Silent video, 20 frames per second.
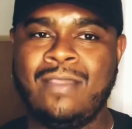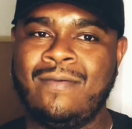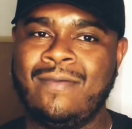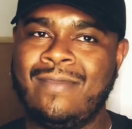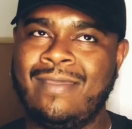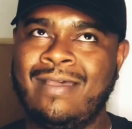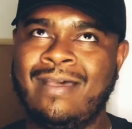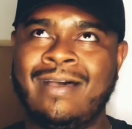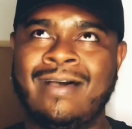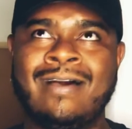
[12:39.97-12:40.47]

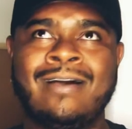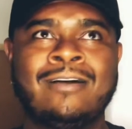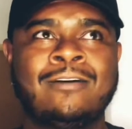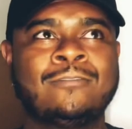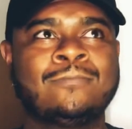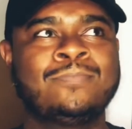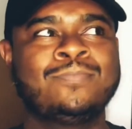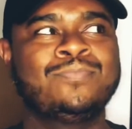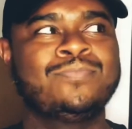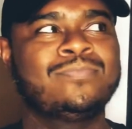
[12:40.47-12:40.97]

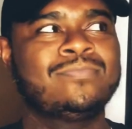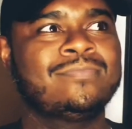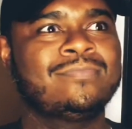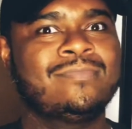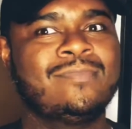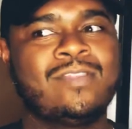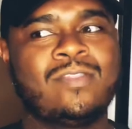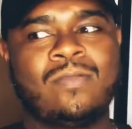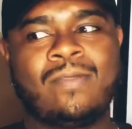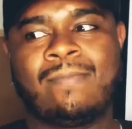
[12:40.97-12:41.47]

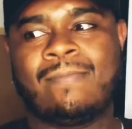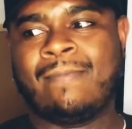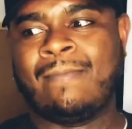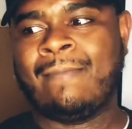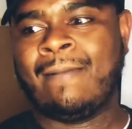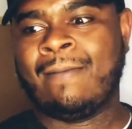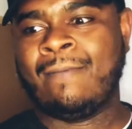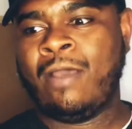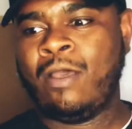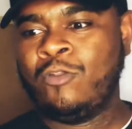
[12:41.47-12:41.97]

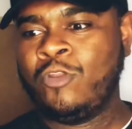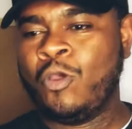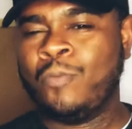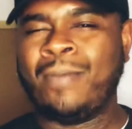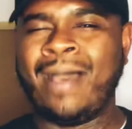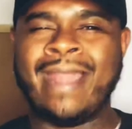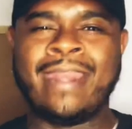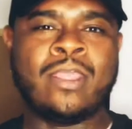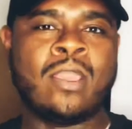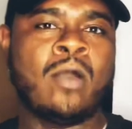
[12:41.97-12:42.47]
I don't know,
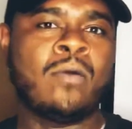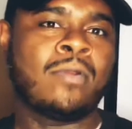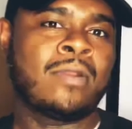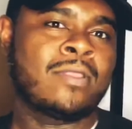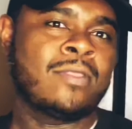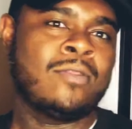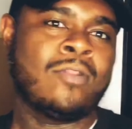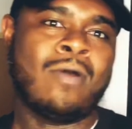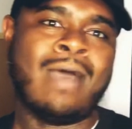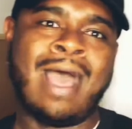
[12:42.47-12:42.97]
body odor.
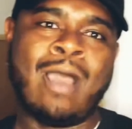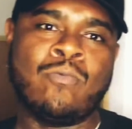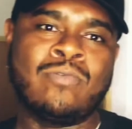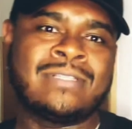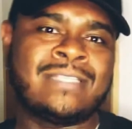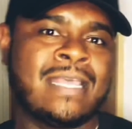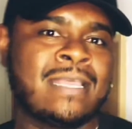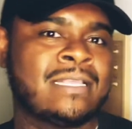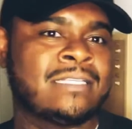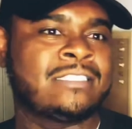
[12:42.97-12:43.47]
You know, I would
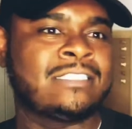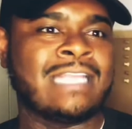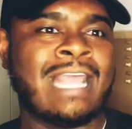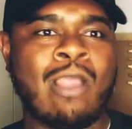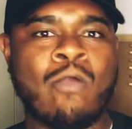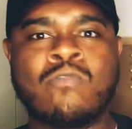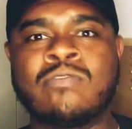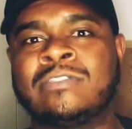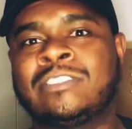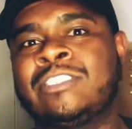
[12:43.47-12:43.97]
take a
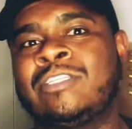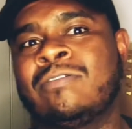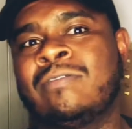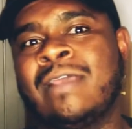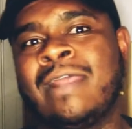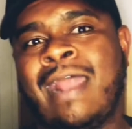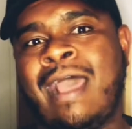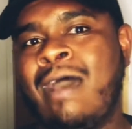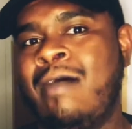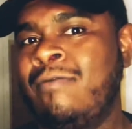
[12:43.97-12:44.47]
shower and still
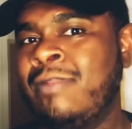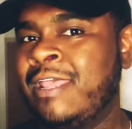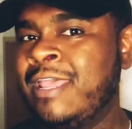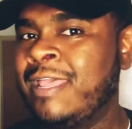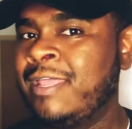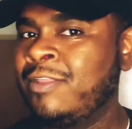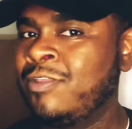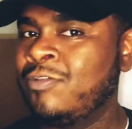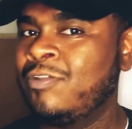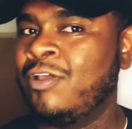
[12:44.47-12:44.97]
get out,
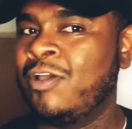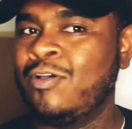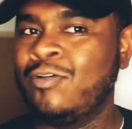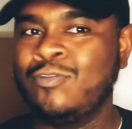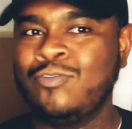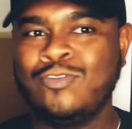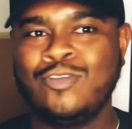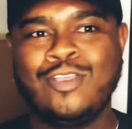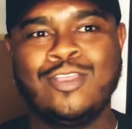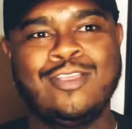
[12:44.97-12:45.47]
and, you
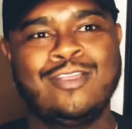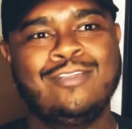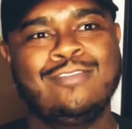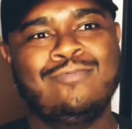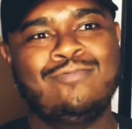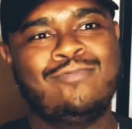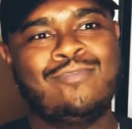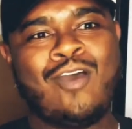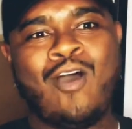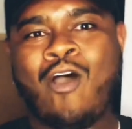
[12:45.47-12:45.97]
know,
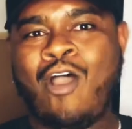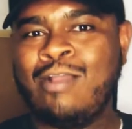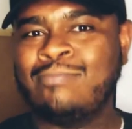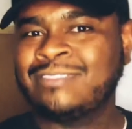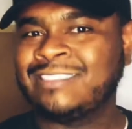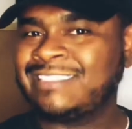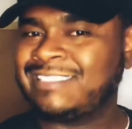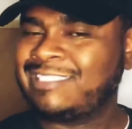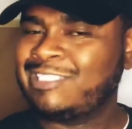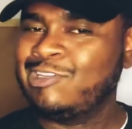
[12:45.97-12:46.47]
the arms
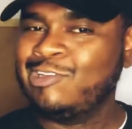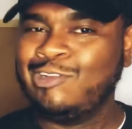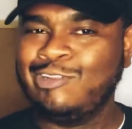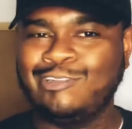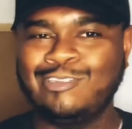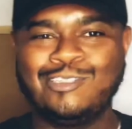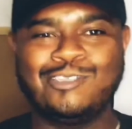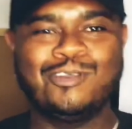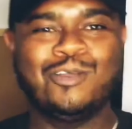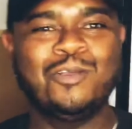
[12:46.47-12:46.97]
are still
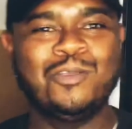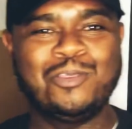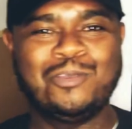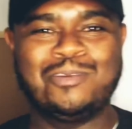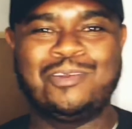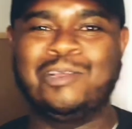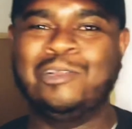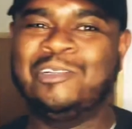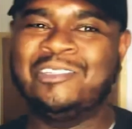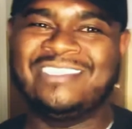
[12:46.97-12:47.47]
a
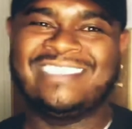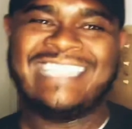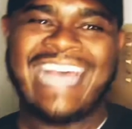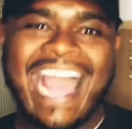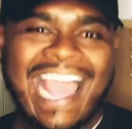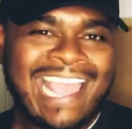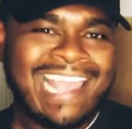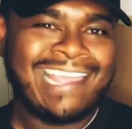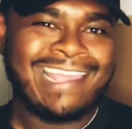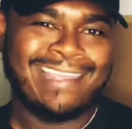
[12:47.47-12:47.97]
little
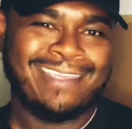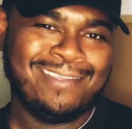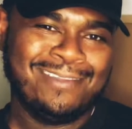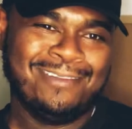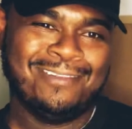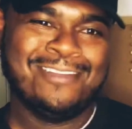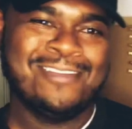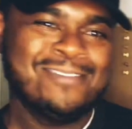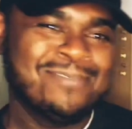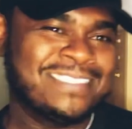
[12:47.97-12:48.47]
tangy. You
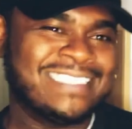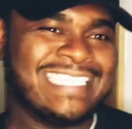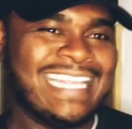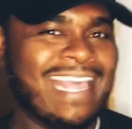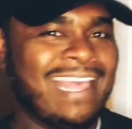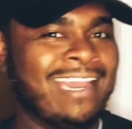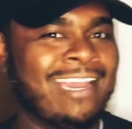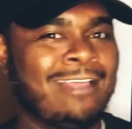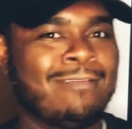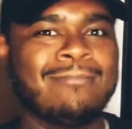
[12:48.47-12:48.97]
know what I'm
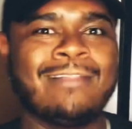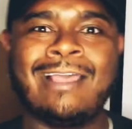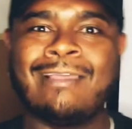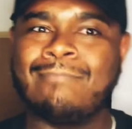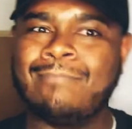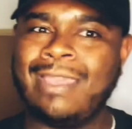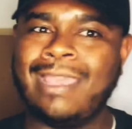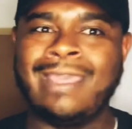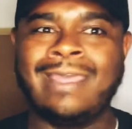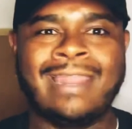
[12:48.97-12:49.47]
saying? I'm like,
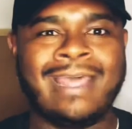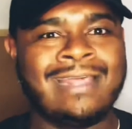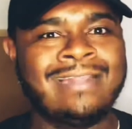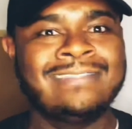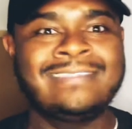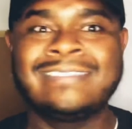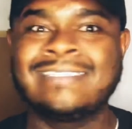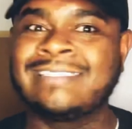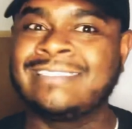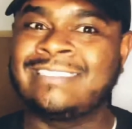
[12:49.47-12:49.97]
man, I done
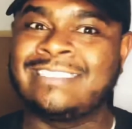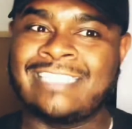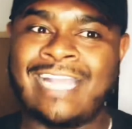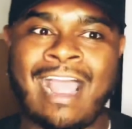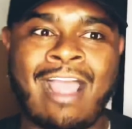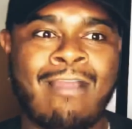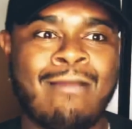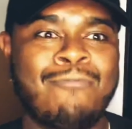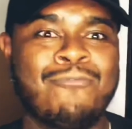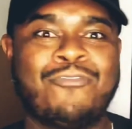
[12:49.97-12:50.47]
took a
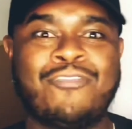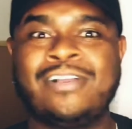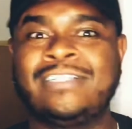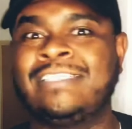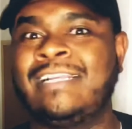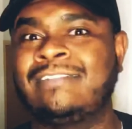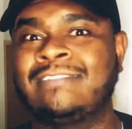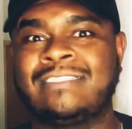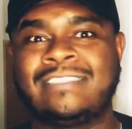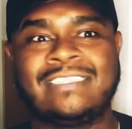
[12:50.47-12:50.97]
shower. I'm fresh
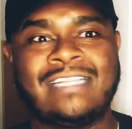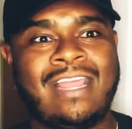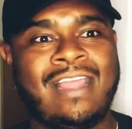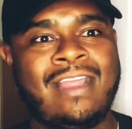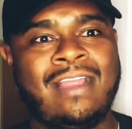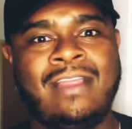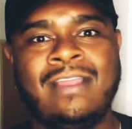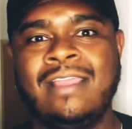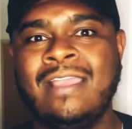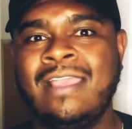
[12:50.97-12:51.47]
out the
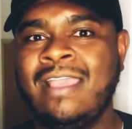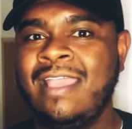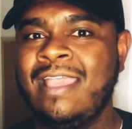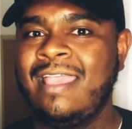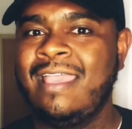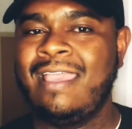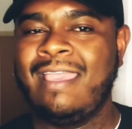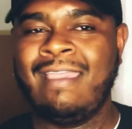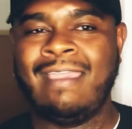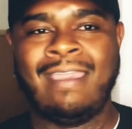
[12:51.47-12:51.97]
shower.
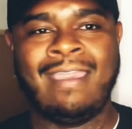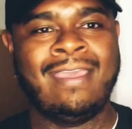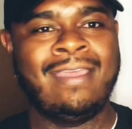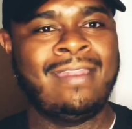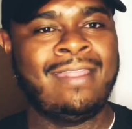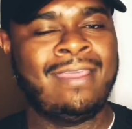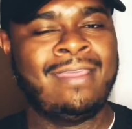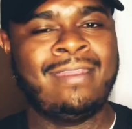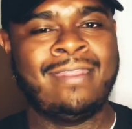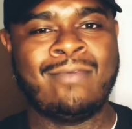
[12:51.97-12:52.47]

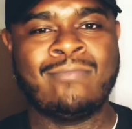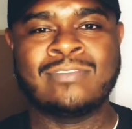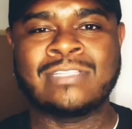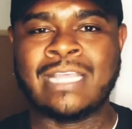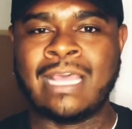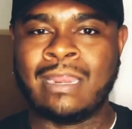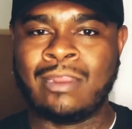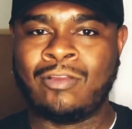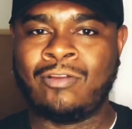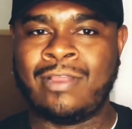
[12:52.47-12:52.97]
And it was
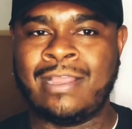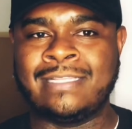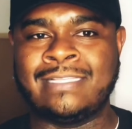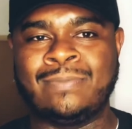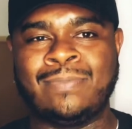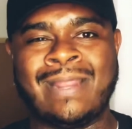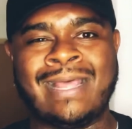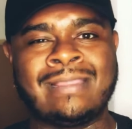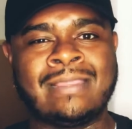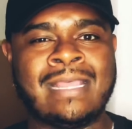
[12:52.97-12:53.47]
kind of crazy,
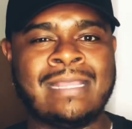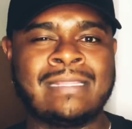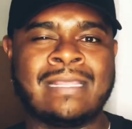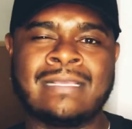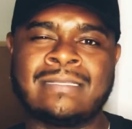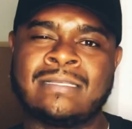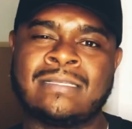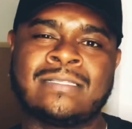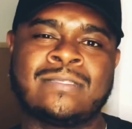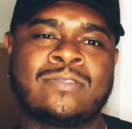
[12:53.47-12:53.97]
but I think
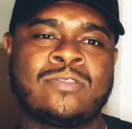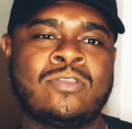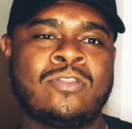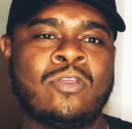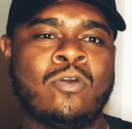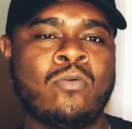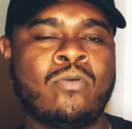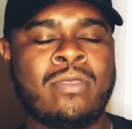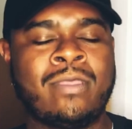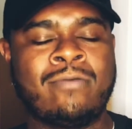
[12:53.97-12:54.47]
that's just, you
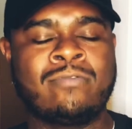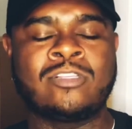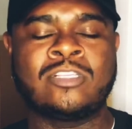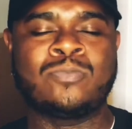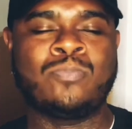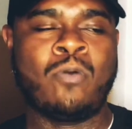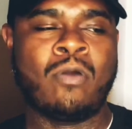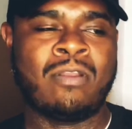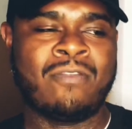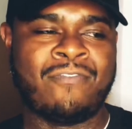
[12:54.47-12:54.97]
know, it was just
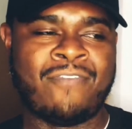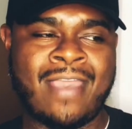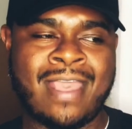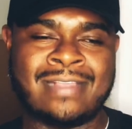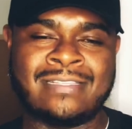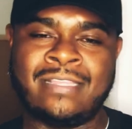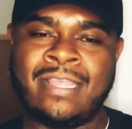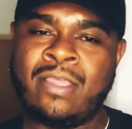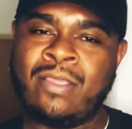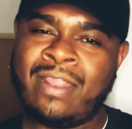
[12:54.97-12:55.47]
part of
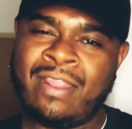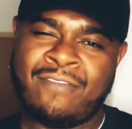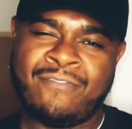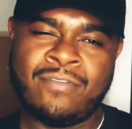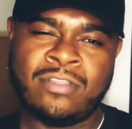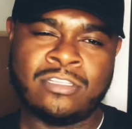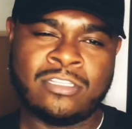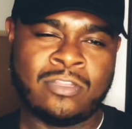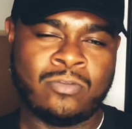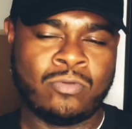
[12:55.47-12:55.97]
fast. It
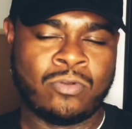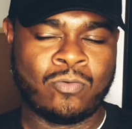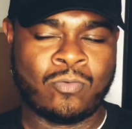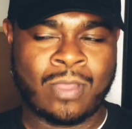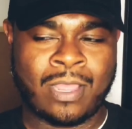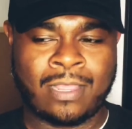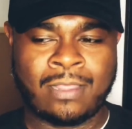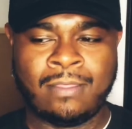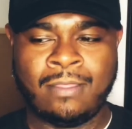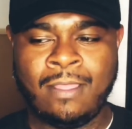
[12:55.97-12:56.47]
eventually went
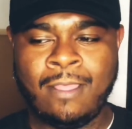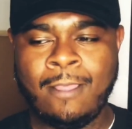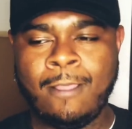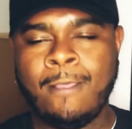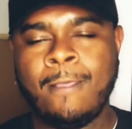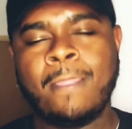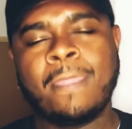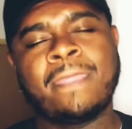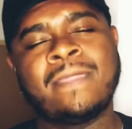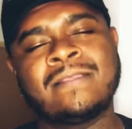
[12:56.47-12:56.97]
away.
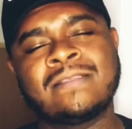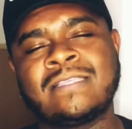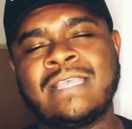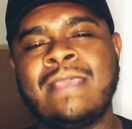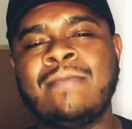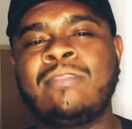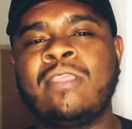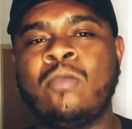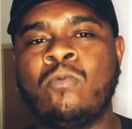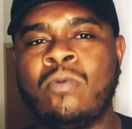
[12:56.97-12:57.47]
Then
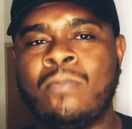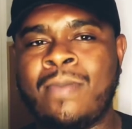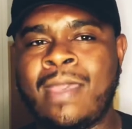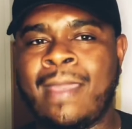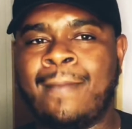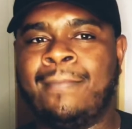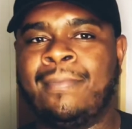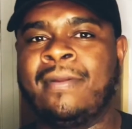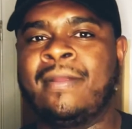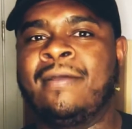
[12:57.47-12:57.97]
same thing with
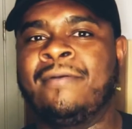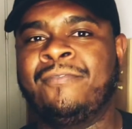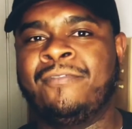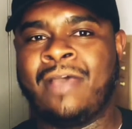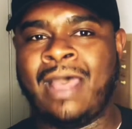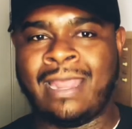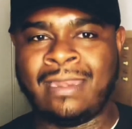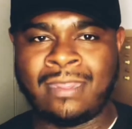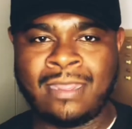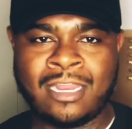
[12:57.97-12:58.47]
bad breath.
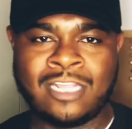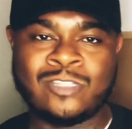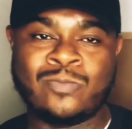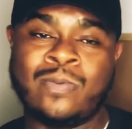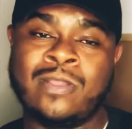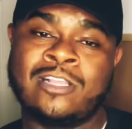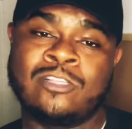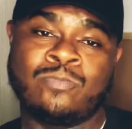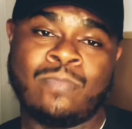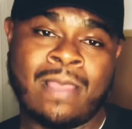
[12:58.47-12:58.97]
I did
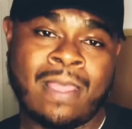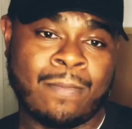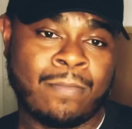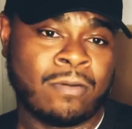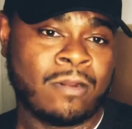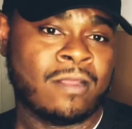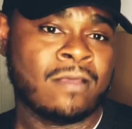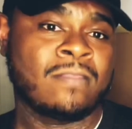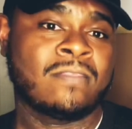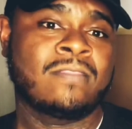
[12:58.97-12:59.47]
experience bad
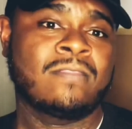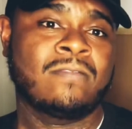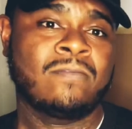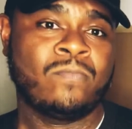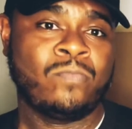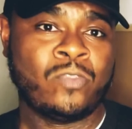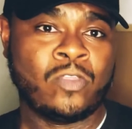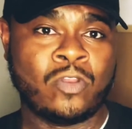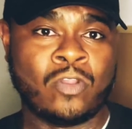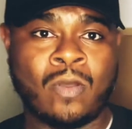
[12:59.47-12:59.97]
breath.
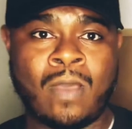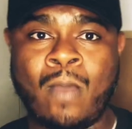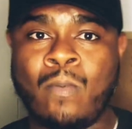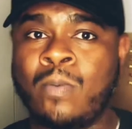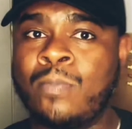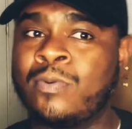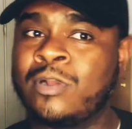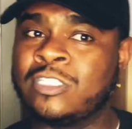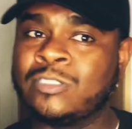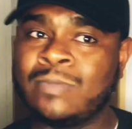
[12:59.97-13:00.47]
You know, I would
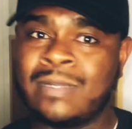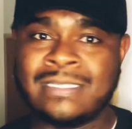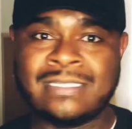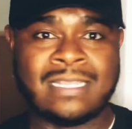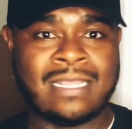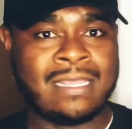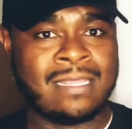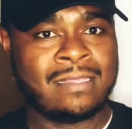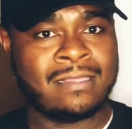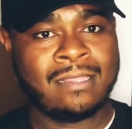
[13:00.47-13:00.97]
brush my
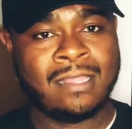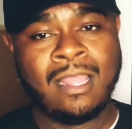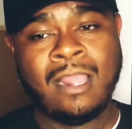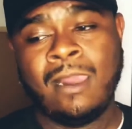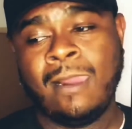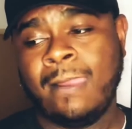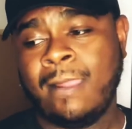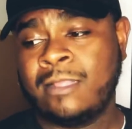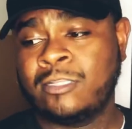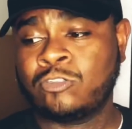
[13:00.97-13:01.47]
teeth
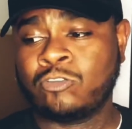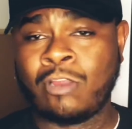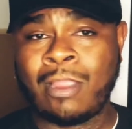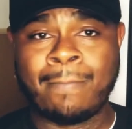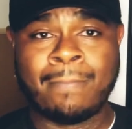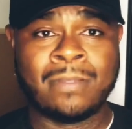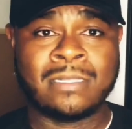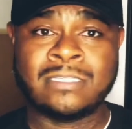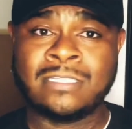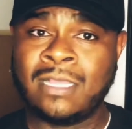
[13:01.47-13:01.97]
and scrape
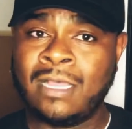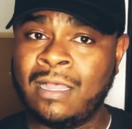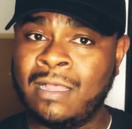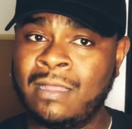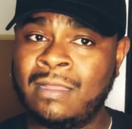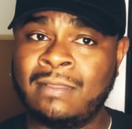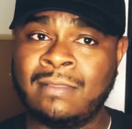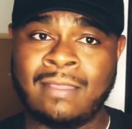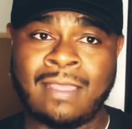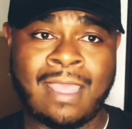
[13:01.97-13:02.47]
my
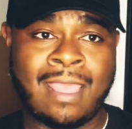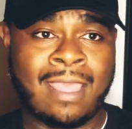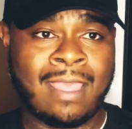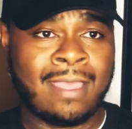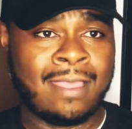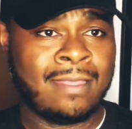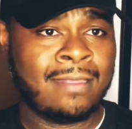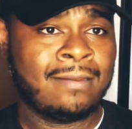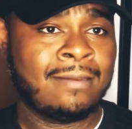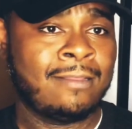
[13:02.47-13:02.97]
tongue,
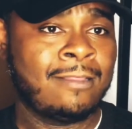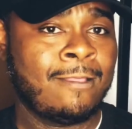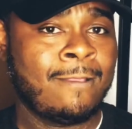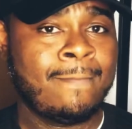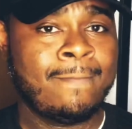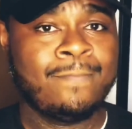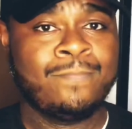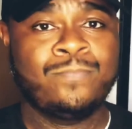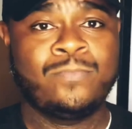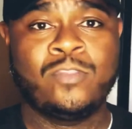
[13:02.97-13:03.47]
and,
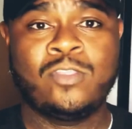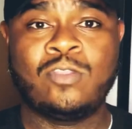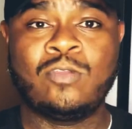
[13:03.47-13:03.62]
you